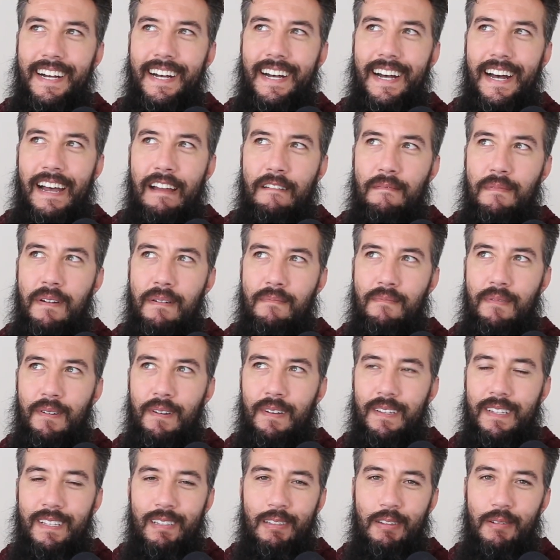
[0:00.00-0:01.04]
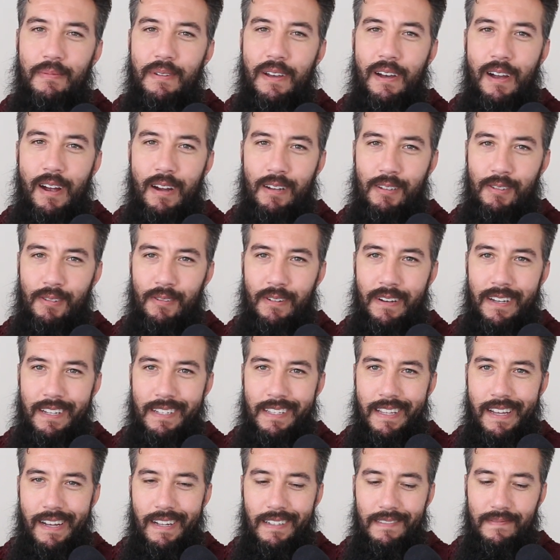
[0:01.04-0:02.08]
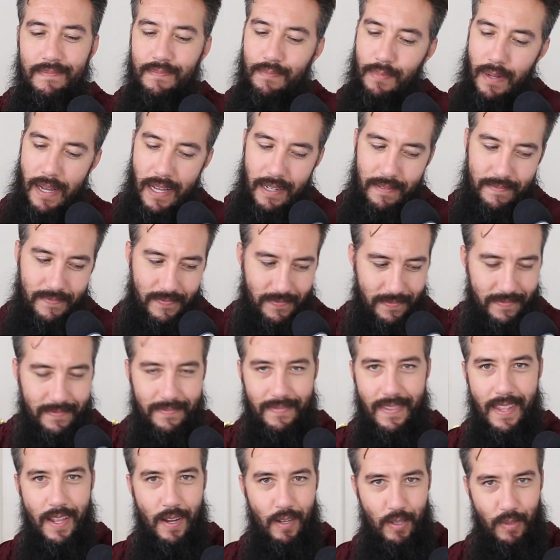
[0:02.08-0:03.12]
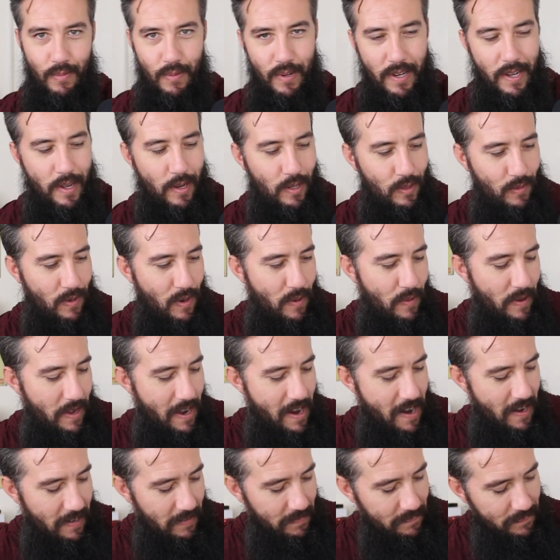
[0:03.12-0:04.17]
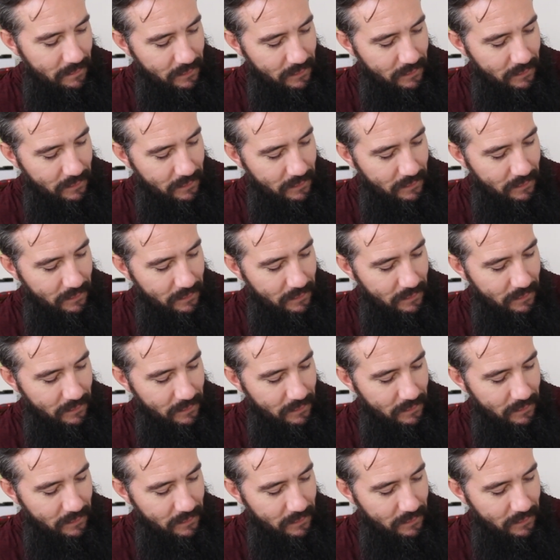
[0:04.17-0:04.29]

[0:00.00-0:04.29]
I remember, this is going to be a hard story to tell, but here's where we are.